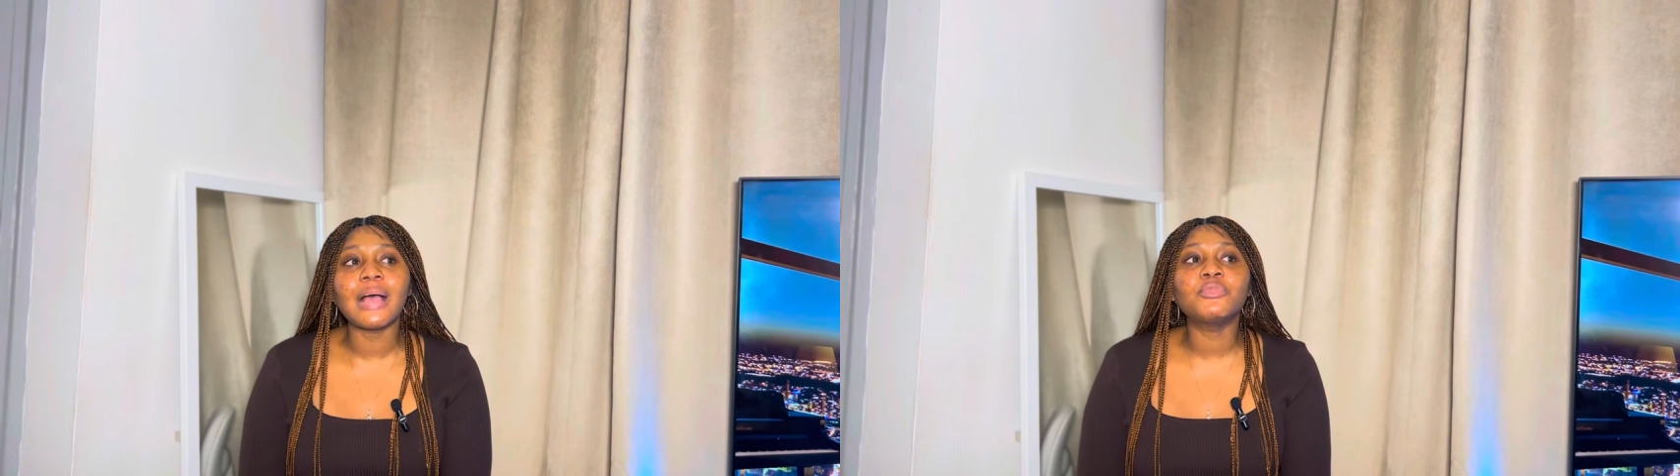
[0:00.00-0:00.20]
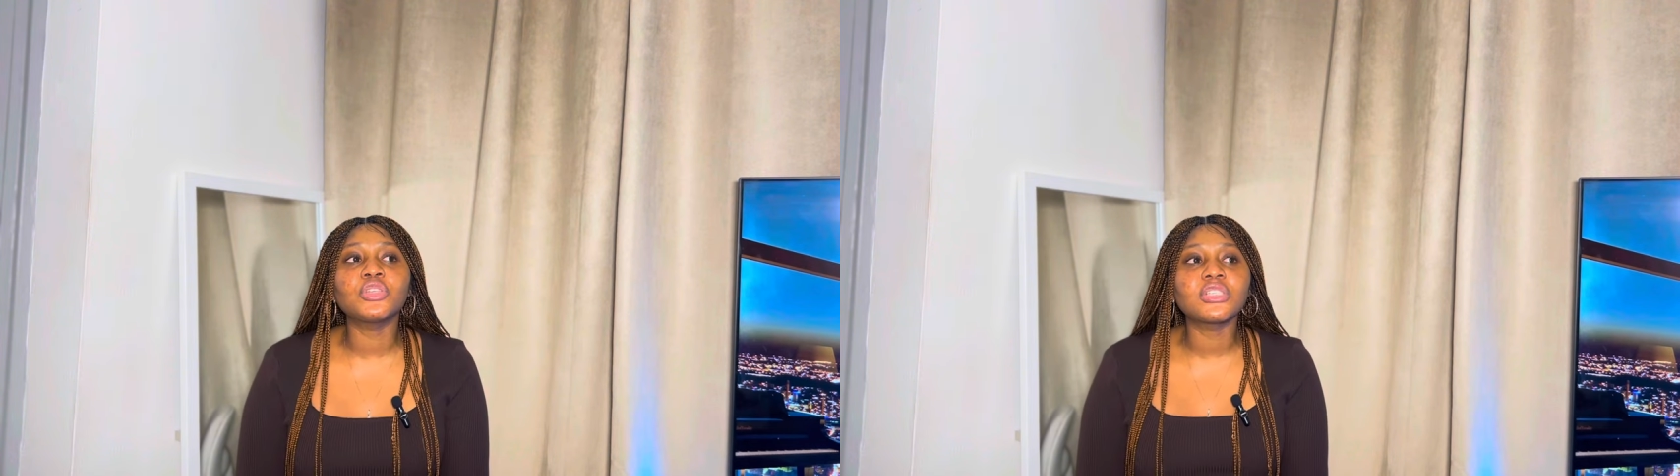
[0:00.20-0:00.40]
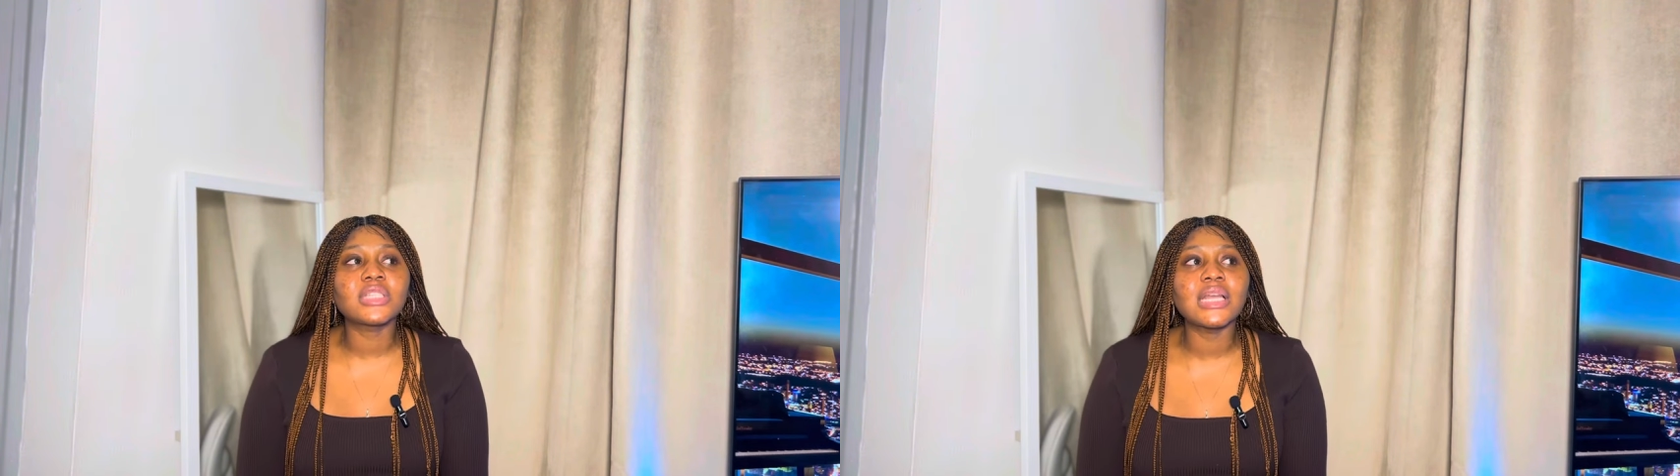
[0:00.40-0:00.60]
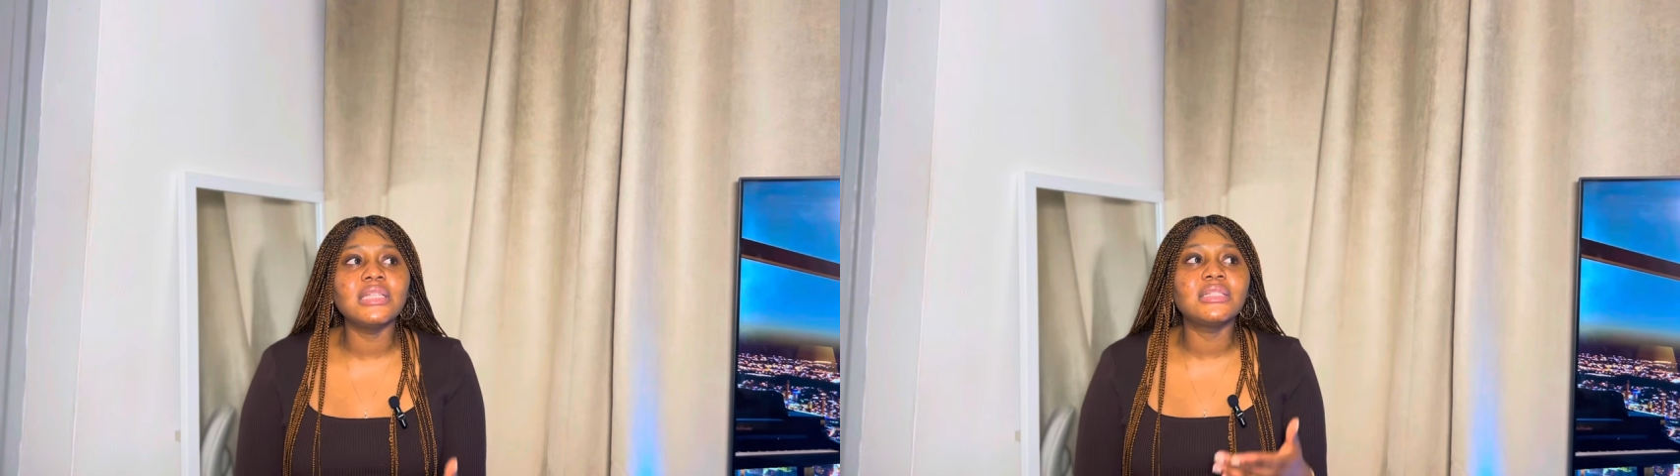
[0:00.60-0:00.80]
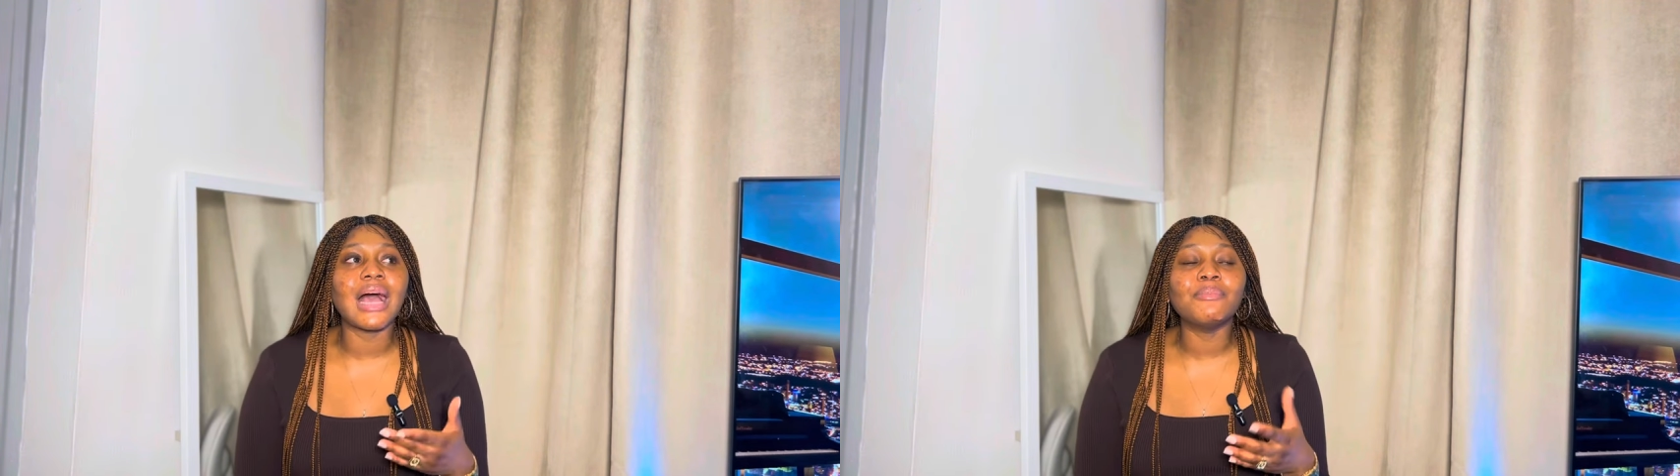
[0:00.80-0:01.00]
I'm just
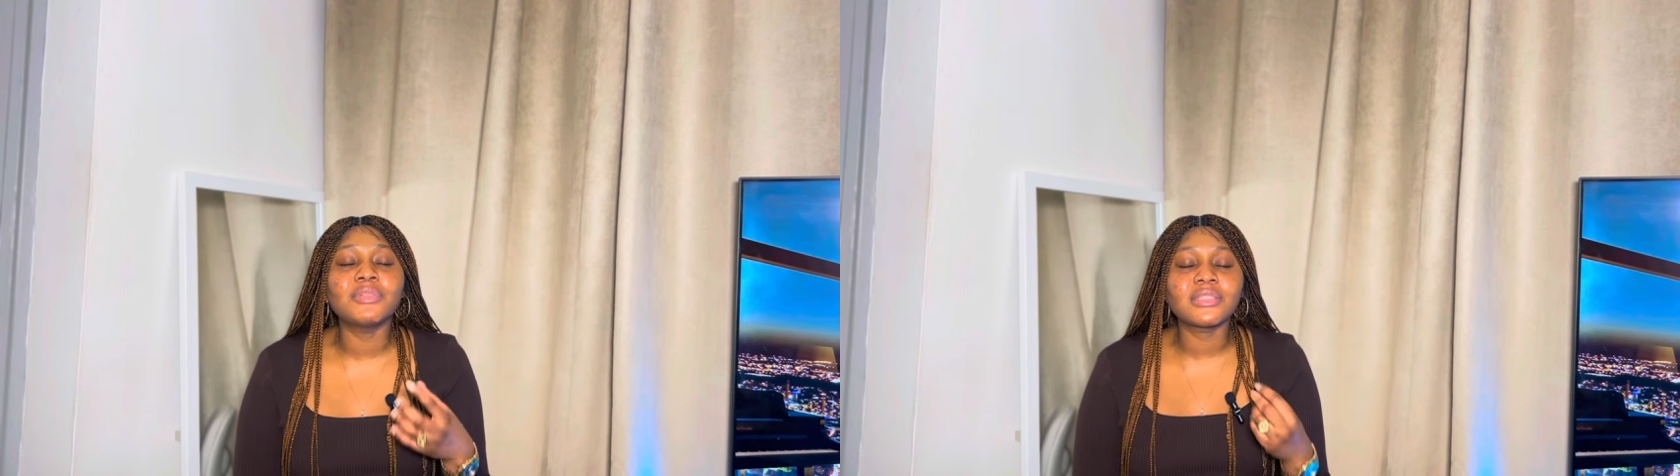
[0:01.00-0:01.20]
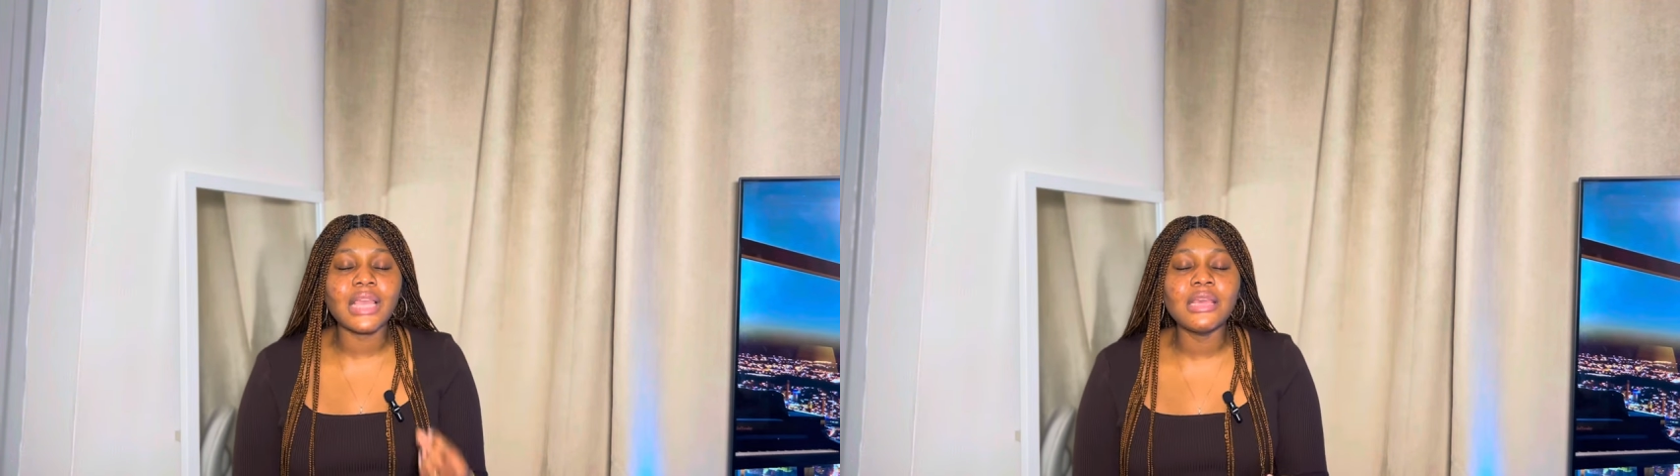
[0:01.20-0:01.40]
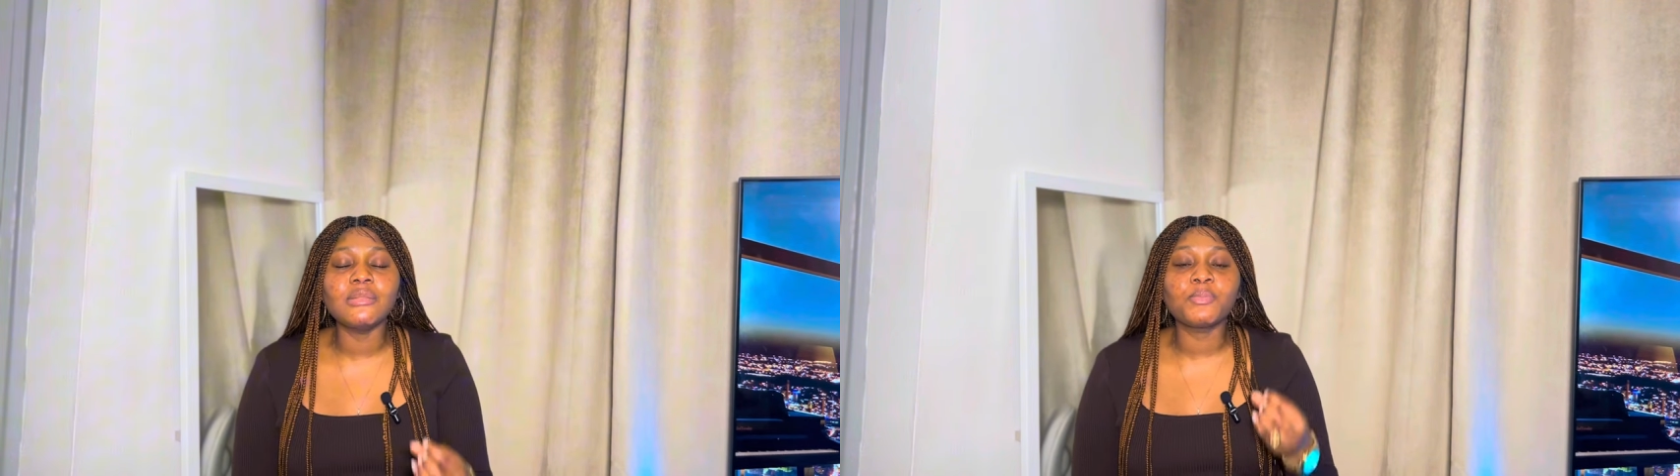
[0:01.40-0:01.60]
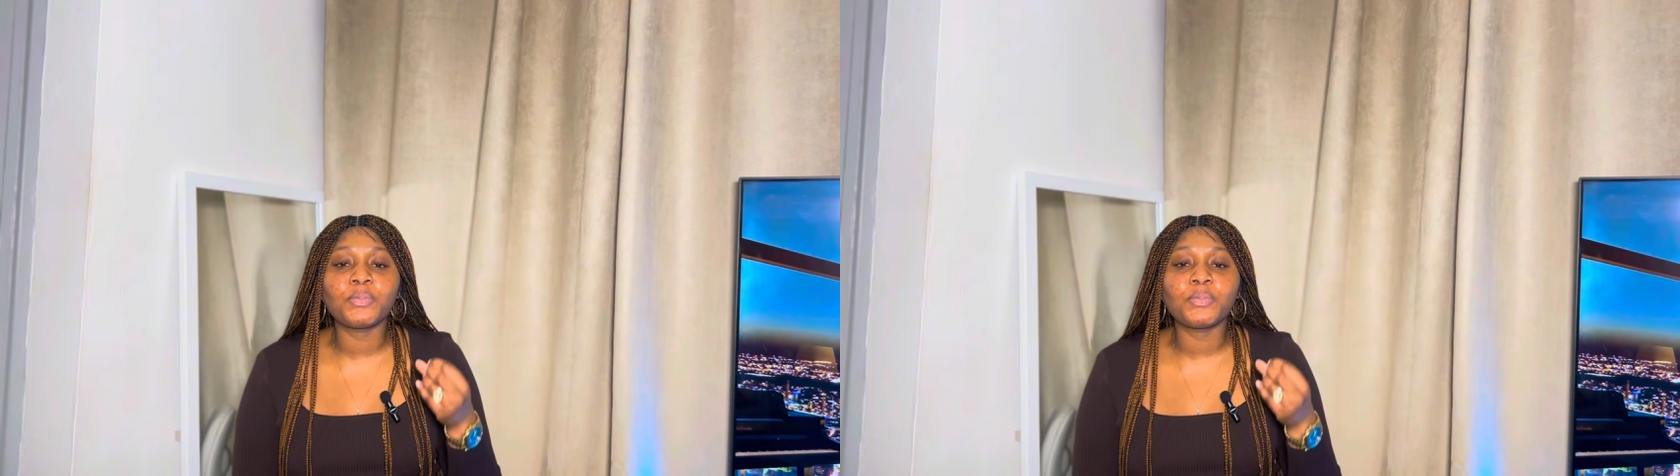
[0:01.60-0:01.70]
telling, I'm saying